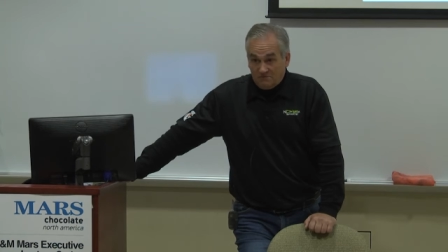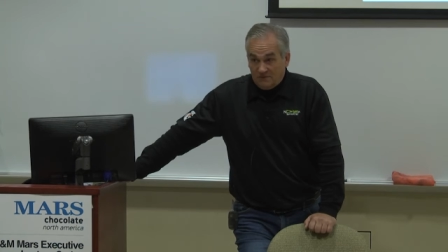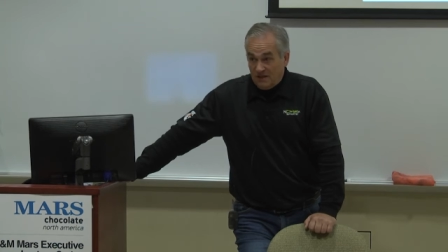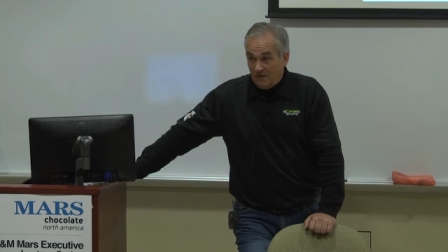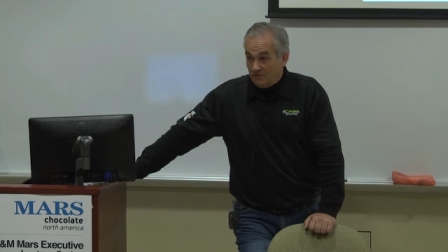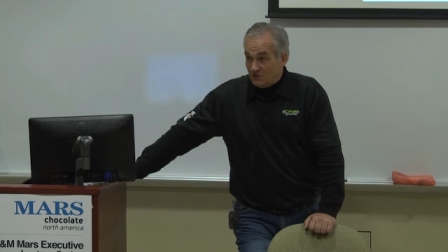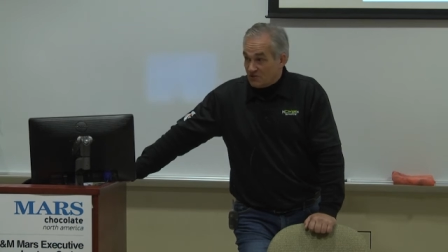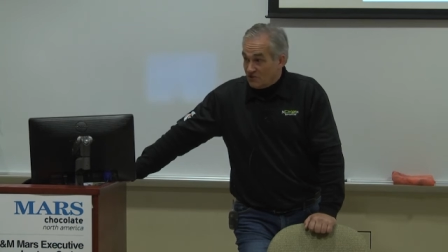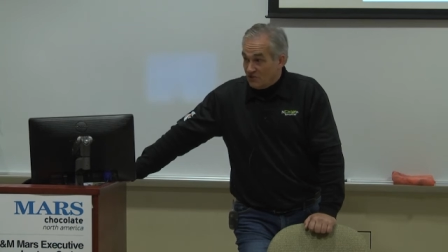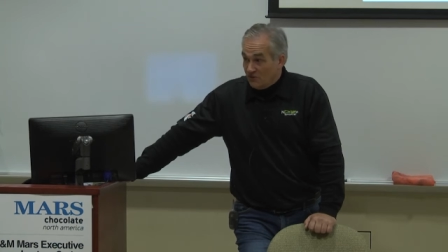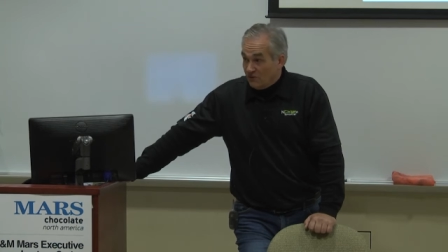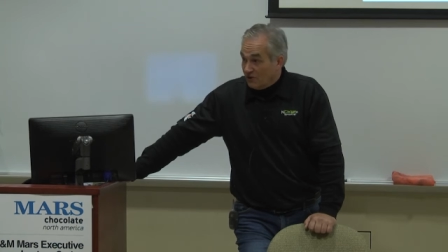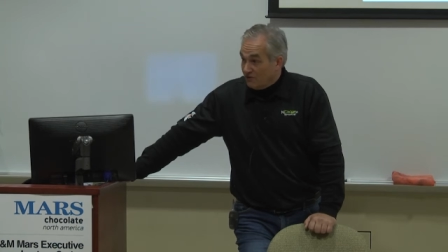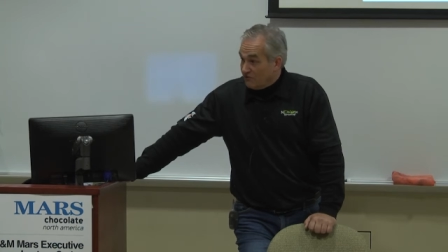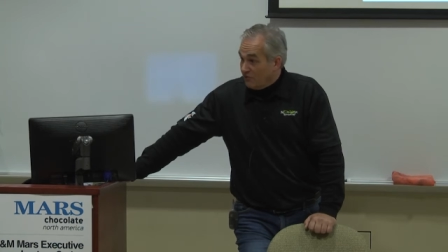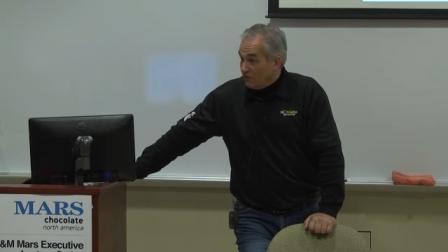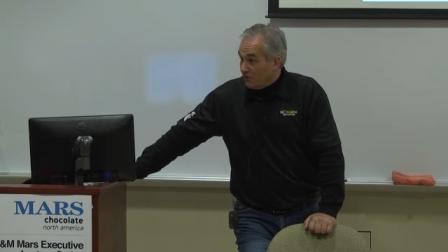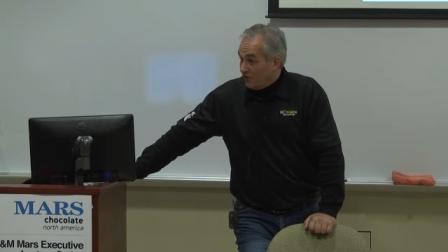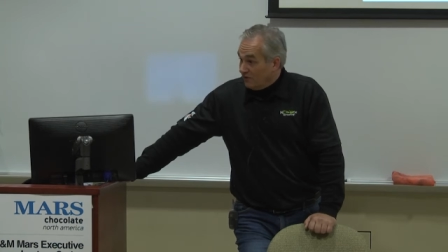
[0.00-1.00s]
how much do you
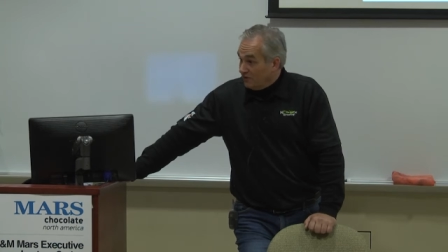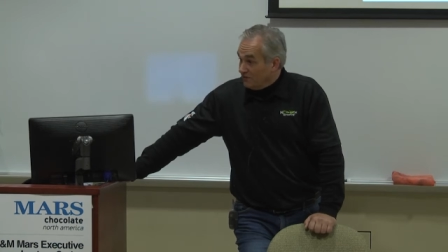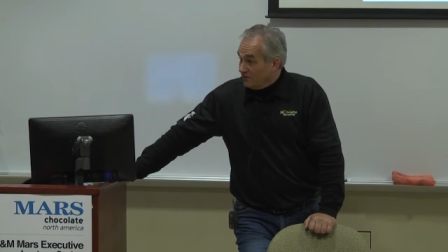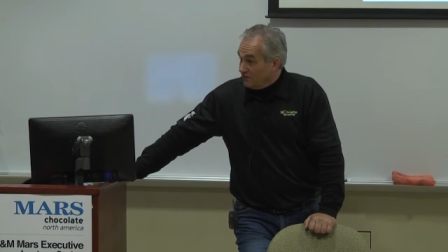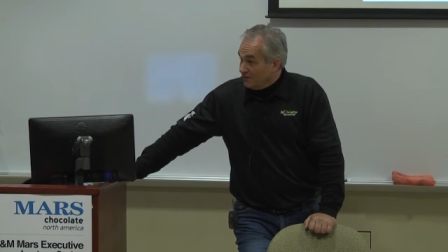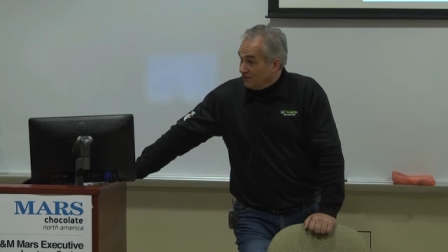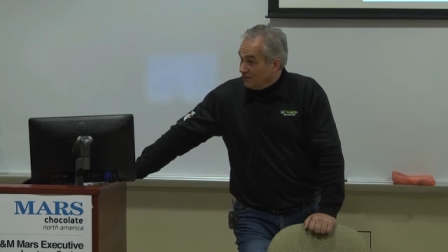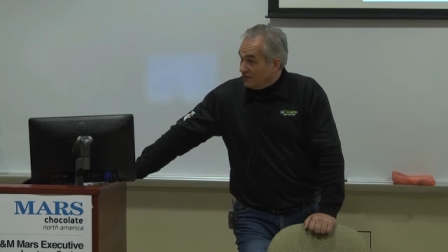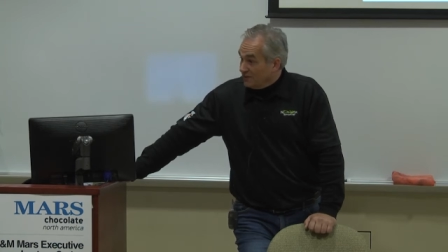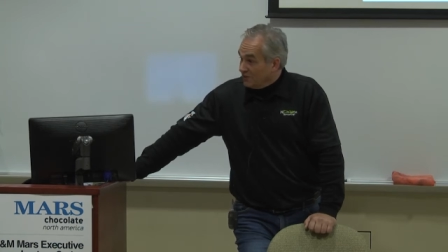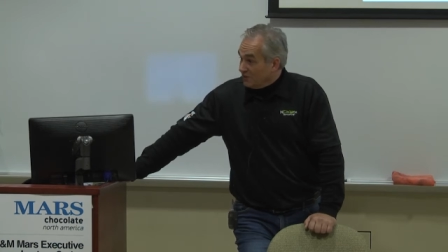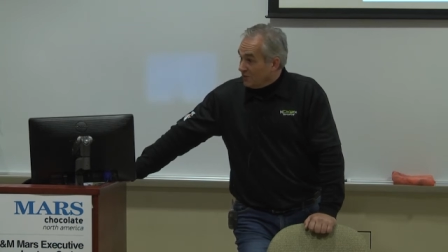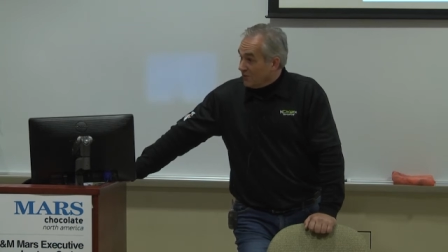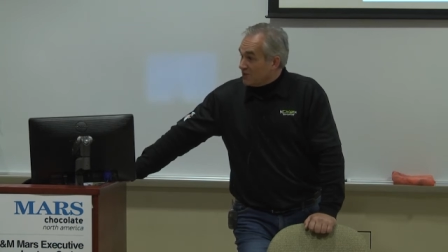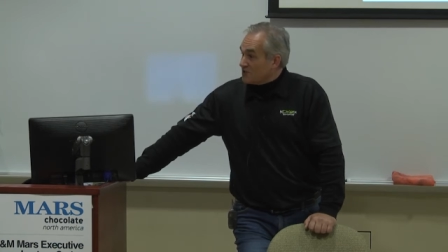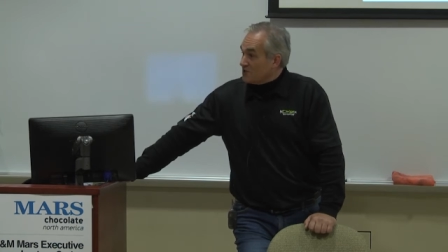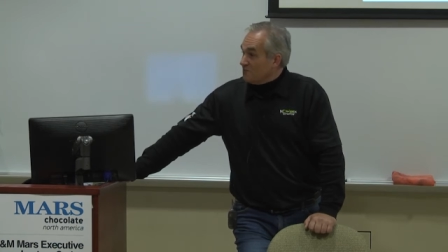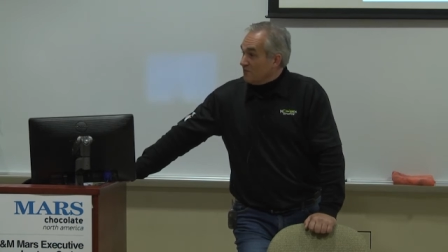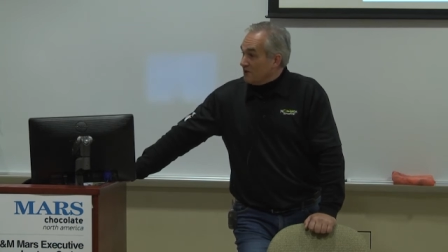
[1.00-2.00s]
want for it? And there
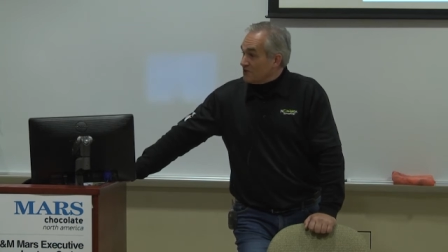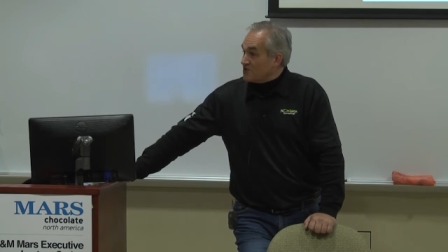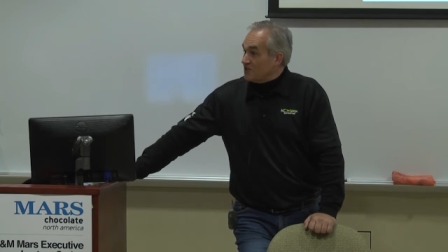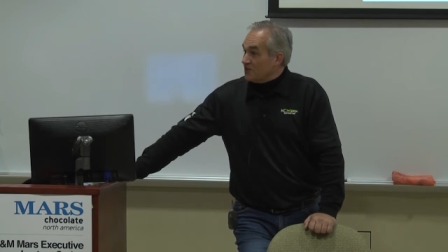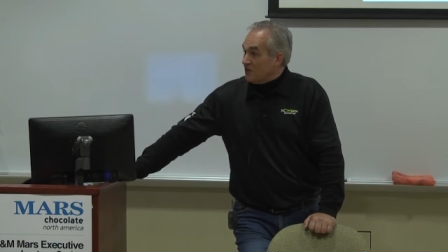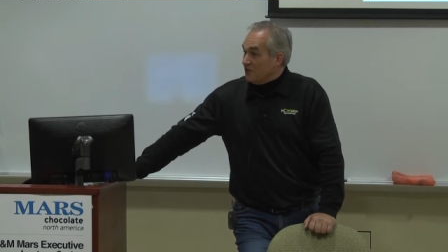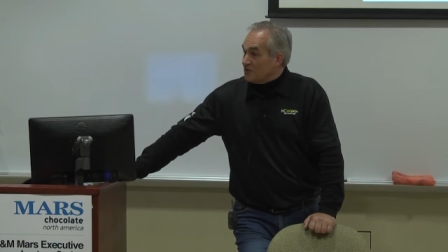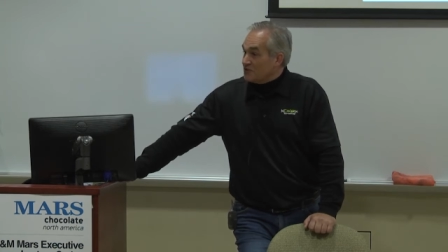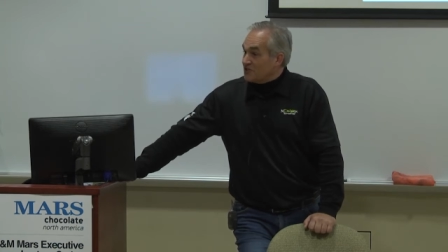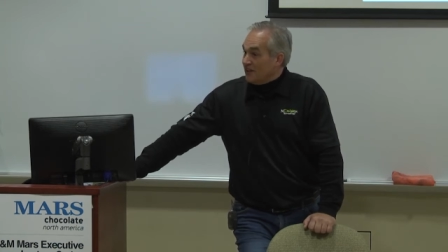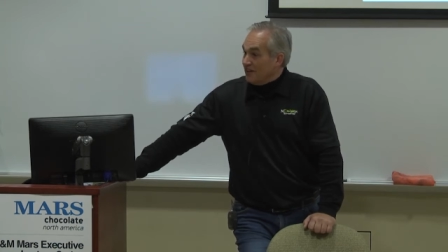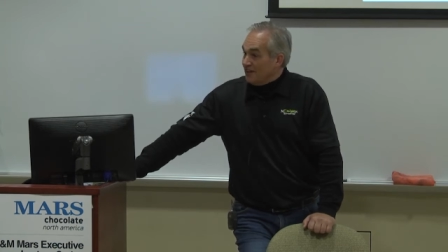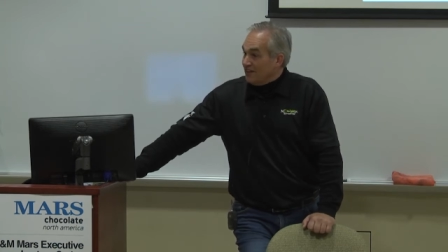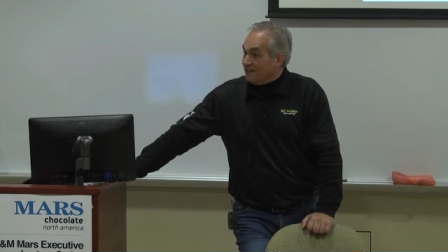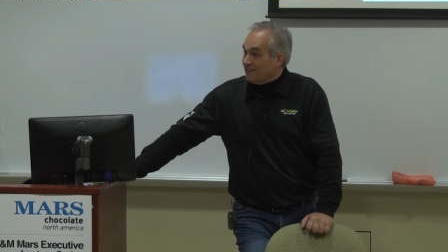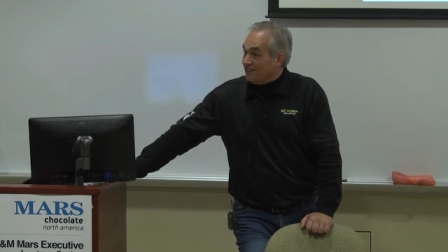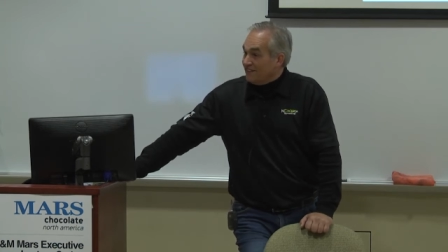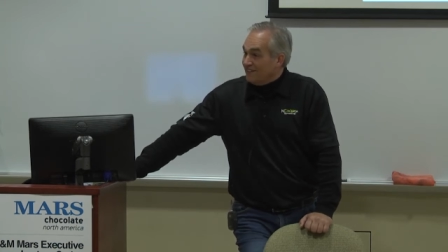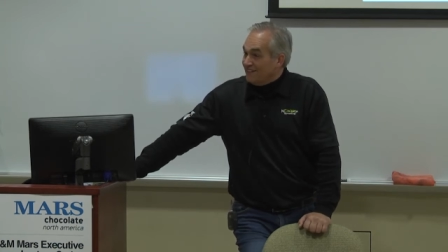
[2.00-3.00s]
wasn't much
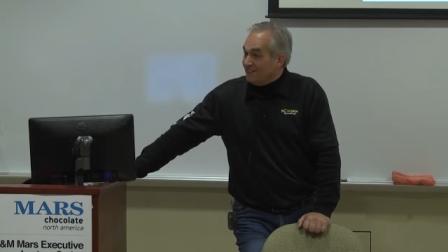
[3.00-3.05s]
negotiating